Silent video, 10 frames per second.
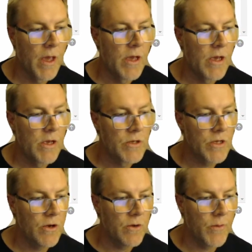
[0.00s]

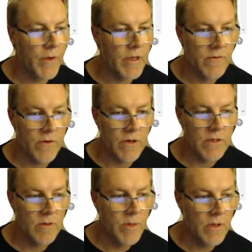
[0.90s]
So it's very
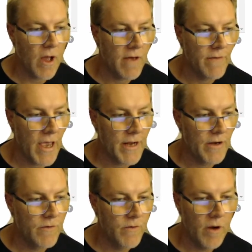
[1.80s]
simple. I've added
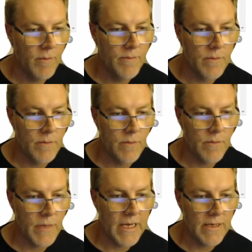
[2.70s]
from
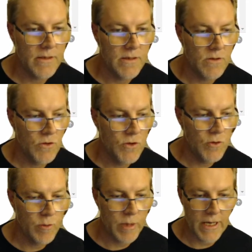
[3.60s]
place to
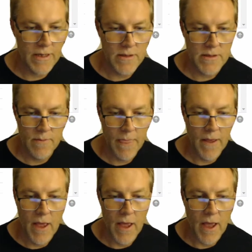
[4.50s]
place,
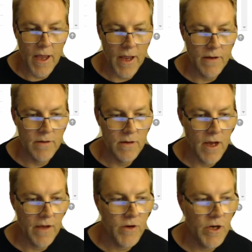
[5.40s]
and
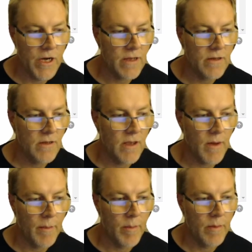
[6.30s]
I've connected them
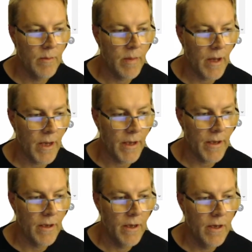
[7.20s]
up by
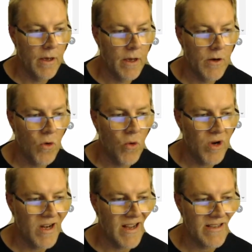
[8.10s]
an
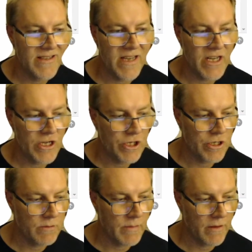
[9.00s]
organization
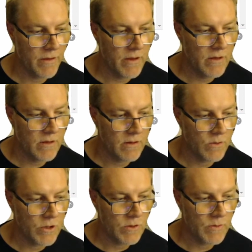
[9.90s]
method,
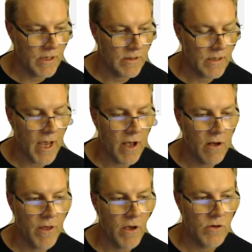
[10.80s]
which means how they
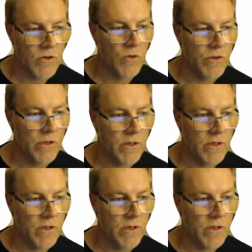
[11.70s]
are sorted.